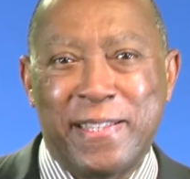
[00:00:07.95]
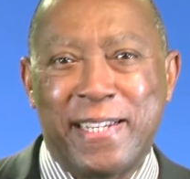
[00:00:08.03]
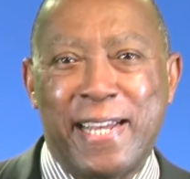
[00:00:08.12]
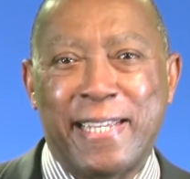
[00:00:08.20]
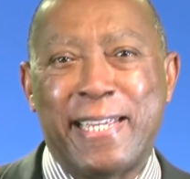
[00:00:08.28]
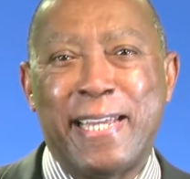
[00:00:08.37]

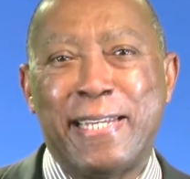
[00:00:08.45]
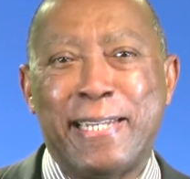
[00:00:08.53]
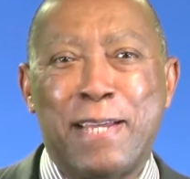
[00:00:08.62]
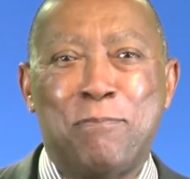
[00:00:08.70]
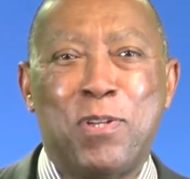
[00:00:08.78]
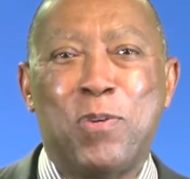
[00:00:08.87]
that I
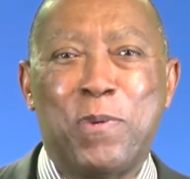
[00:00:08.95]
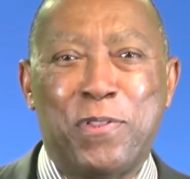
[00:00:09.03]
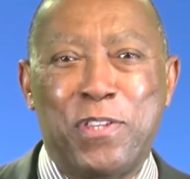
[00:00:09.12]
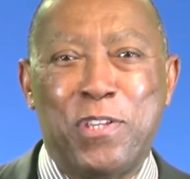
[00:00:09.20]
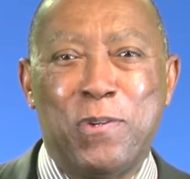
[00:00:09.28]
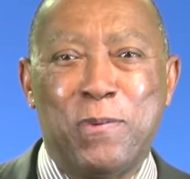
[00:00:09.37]
cannot be
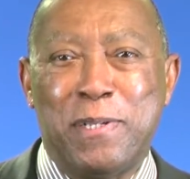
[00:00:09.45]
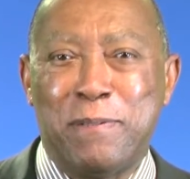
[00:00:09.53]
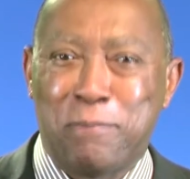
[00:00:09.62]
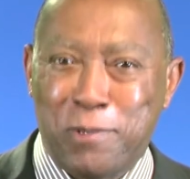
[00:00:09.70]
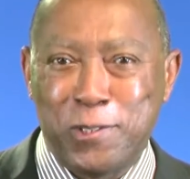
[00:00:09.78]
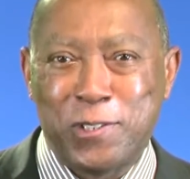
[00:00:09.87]
with you
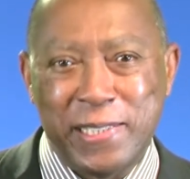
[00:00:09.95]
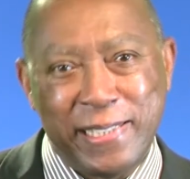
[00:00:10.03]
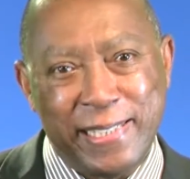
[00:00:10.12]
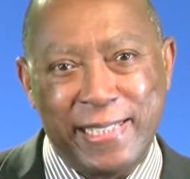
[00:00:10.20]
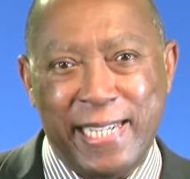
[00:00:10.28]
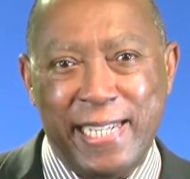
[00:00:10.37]
in person
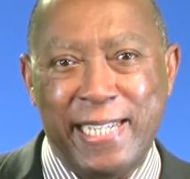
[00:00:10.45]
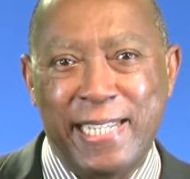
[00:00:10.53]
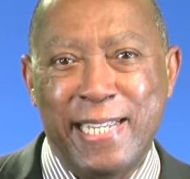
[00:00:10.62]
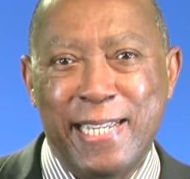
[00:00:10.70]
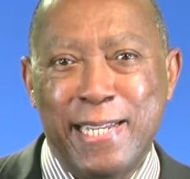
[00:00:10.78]
today,